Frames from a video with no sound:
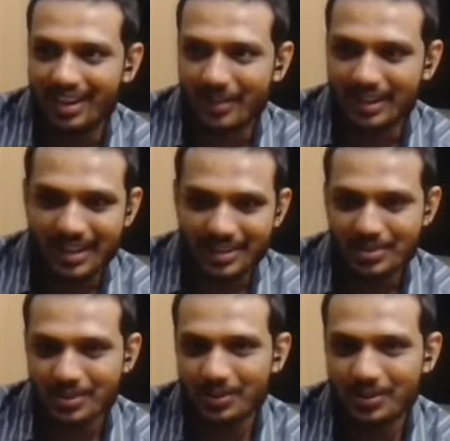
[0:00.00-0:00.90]
i mean there
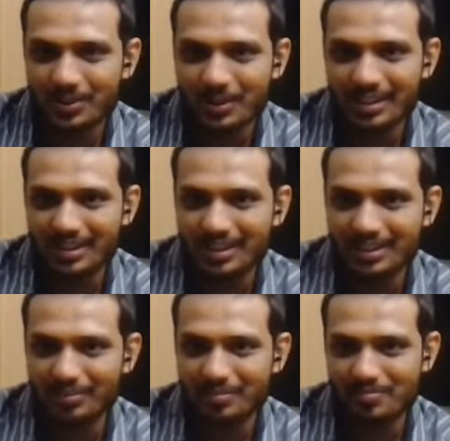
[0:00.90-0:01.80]
is
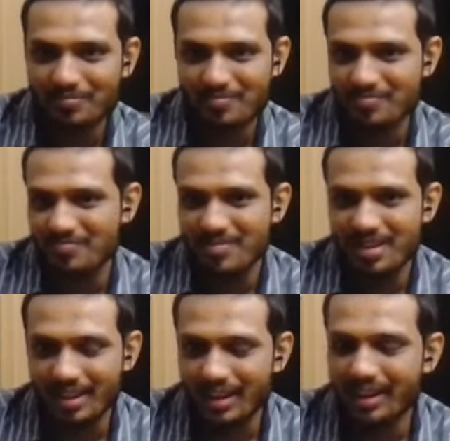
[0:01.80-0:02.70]
no
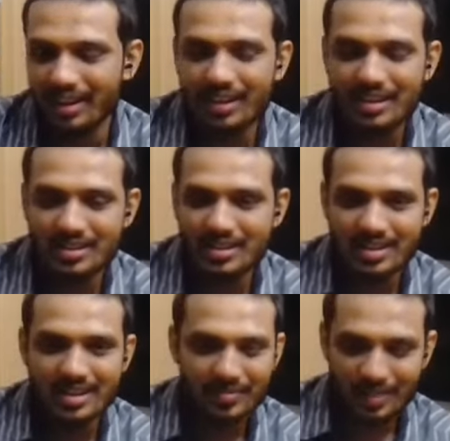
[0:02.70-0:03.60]
it is
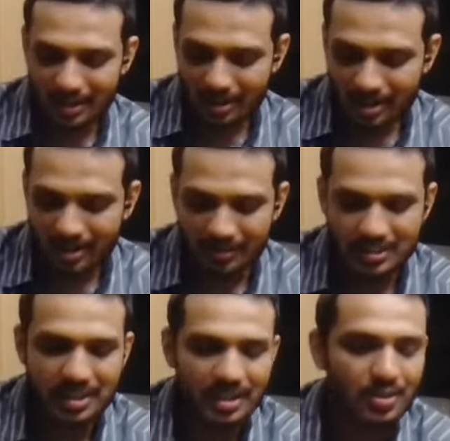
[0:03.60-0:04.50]
definitely not
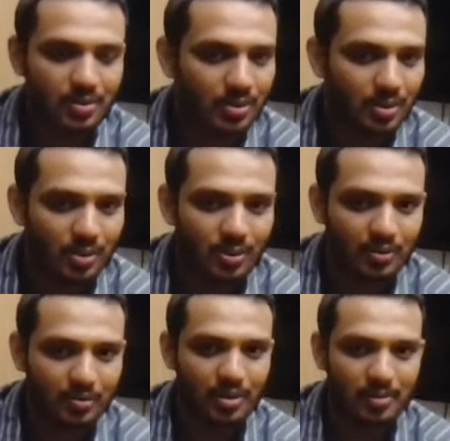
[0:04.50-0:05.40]
efficient to
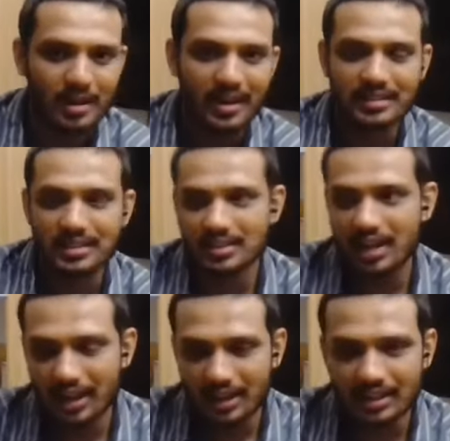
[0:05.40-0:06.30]
go for building such
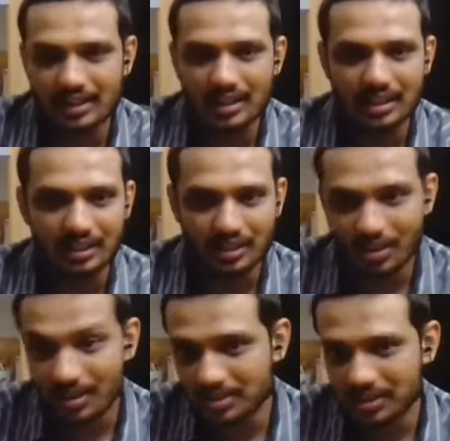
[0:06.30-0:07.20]
high uh,
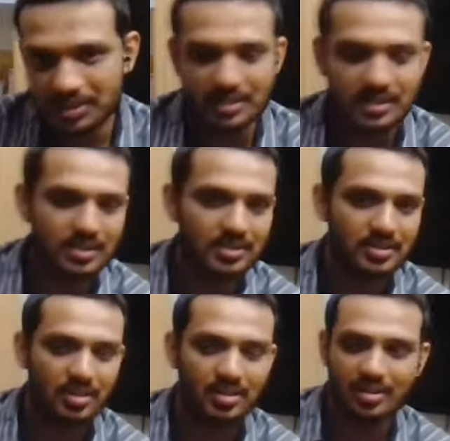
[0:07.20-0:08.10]
tall structures
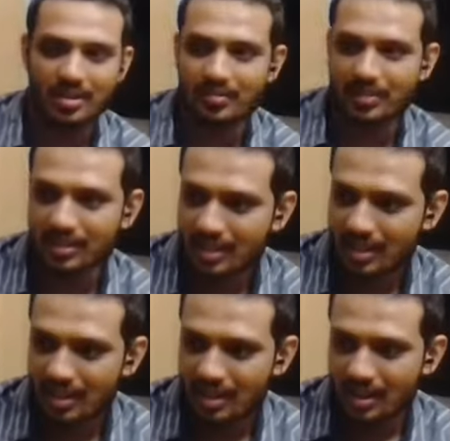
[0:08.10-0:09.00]
using contour crafting
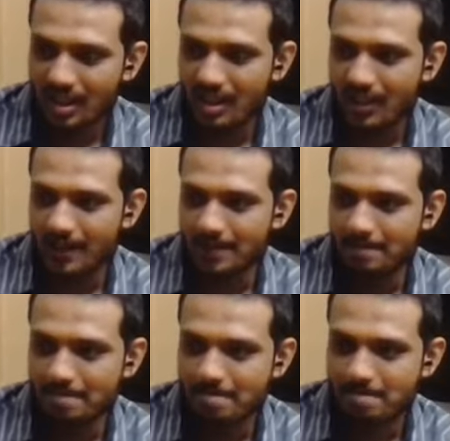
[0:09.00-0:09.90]

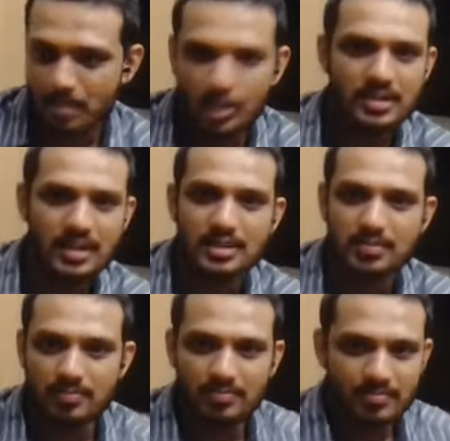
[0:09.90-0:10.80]
um, because it
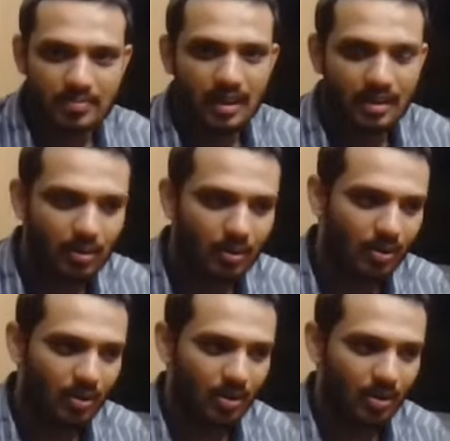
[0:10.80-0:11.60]
is uh,